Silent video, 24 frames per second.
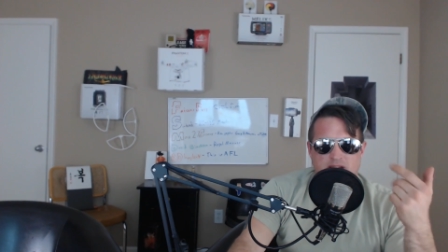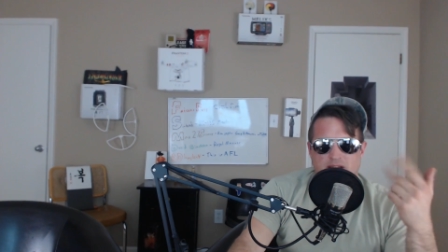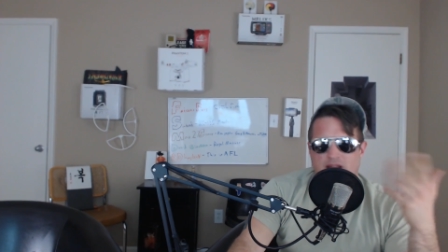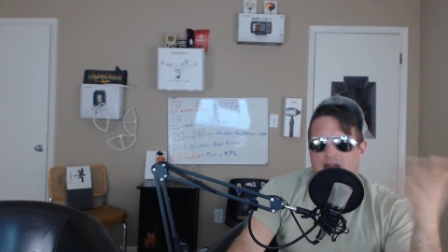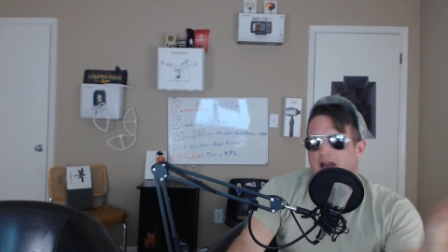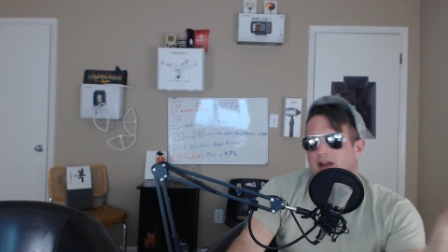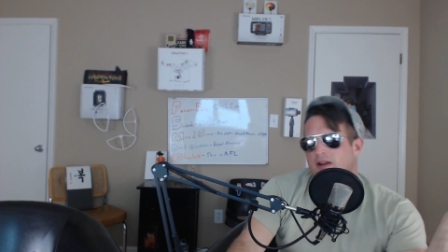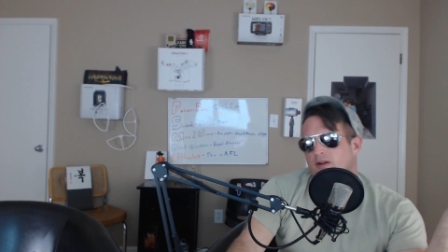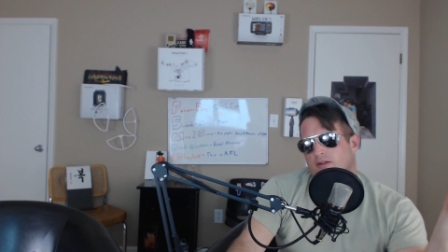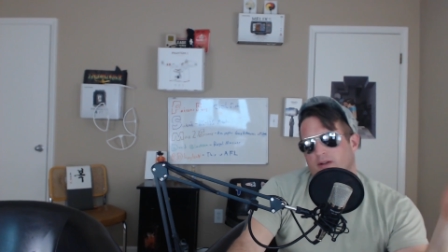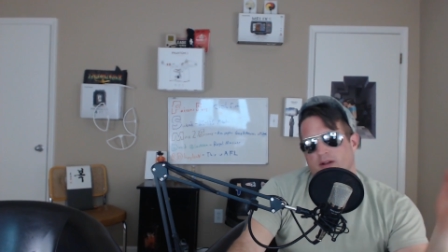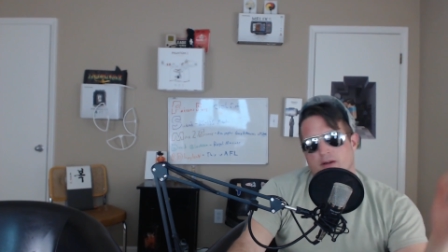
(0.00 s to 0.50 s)
I
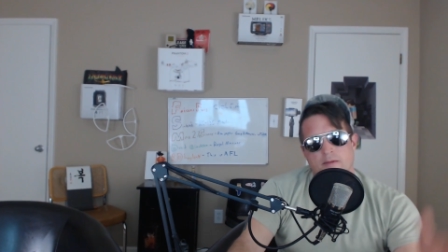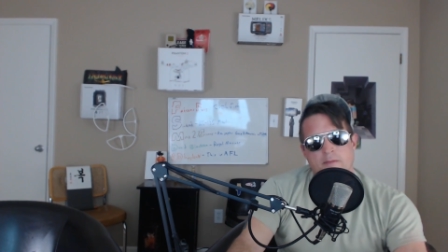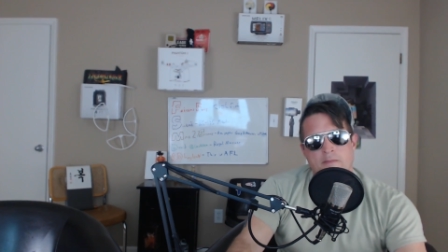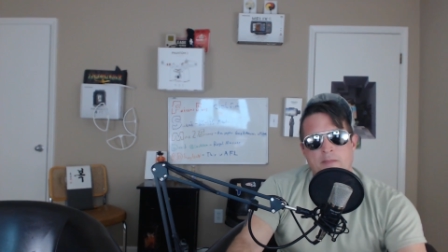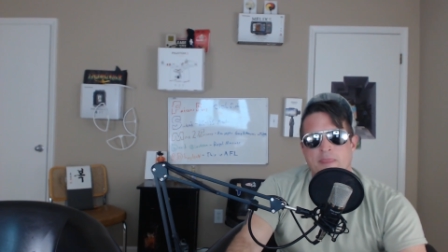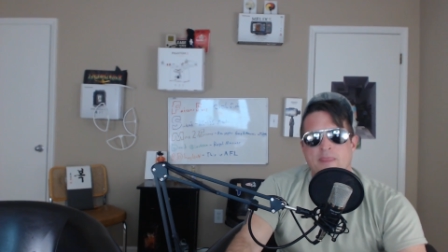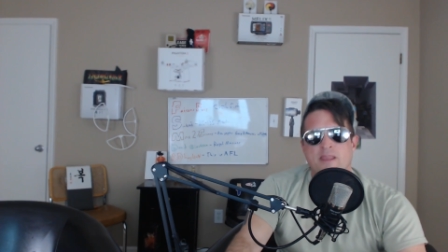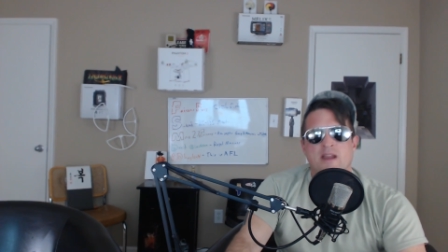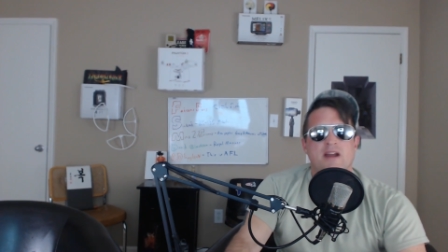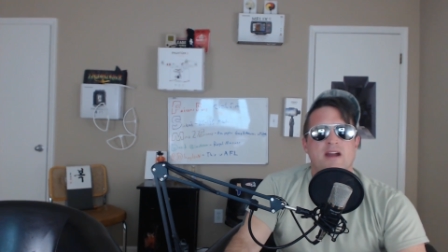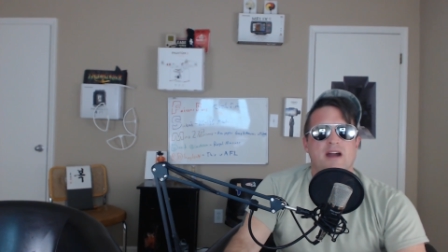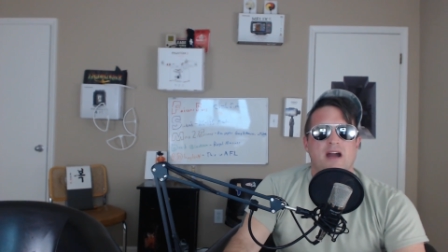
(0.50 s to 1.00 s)
don't know.
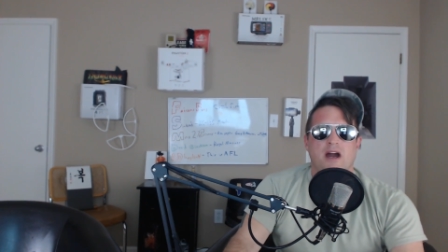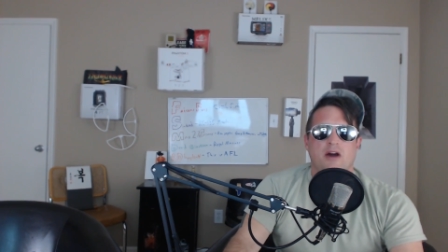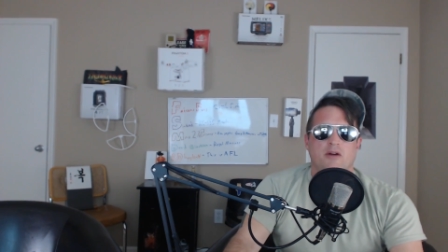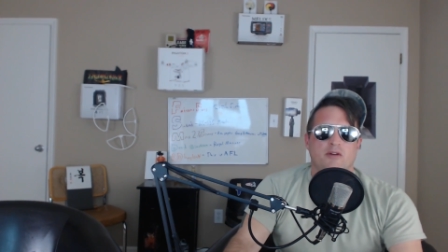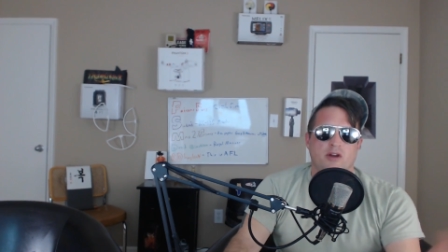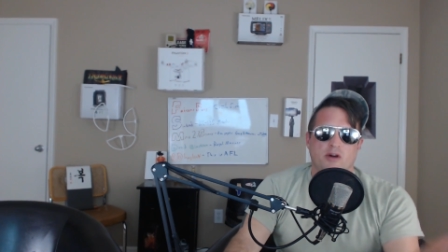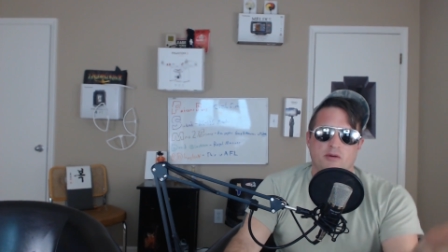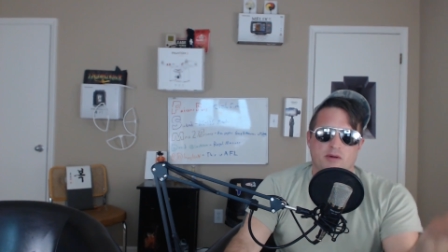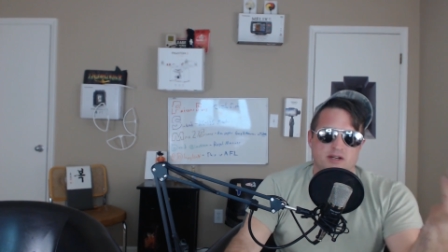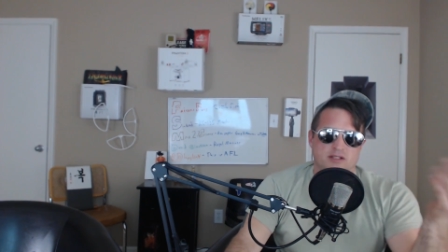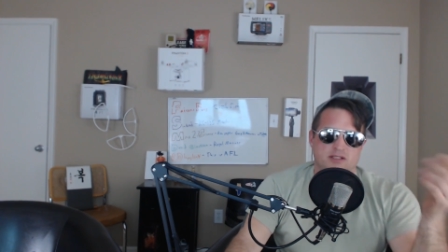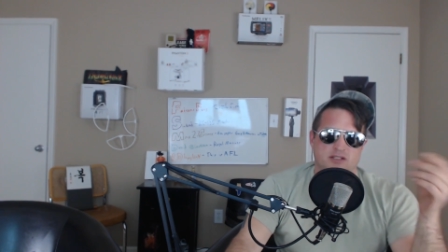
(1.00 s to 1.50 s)
I don't know
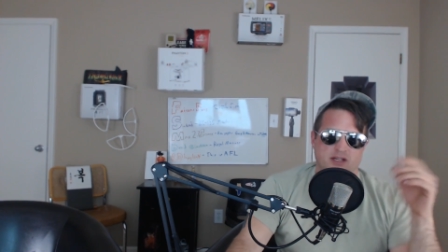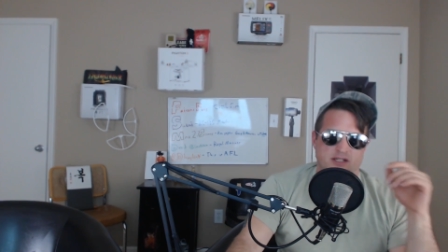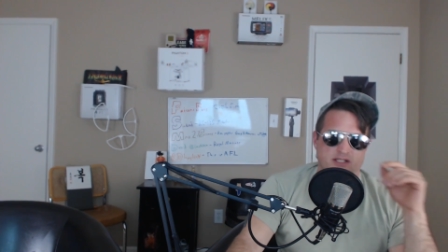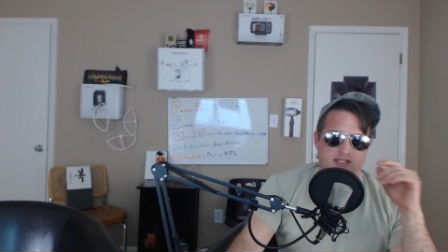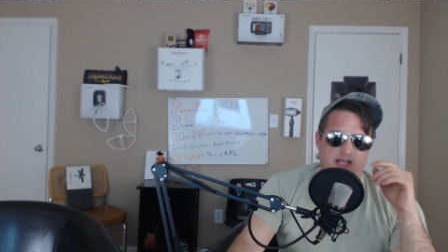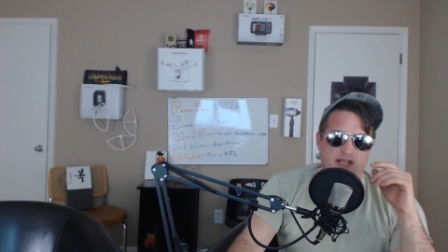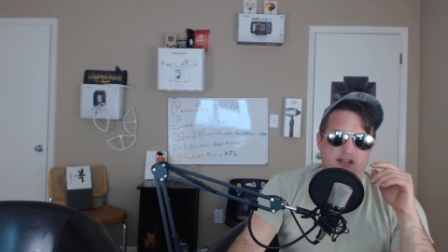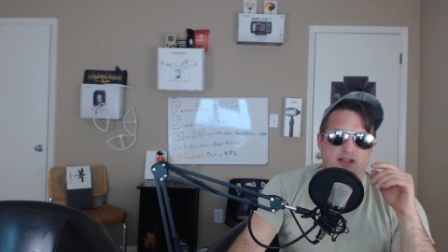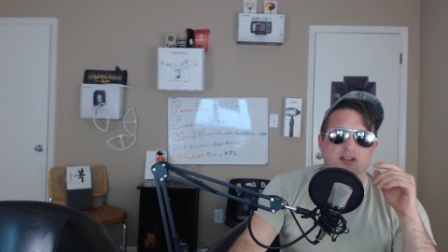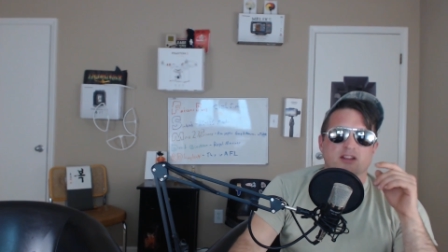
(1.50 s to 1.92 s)
what I was going to say there.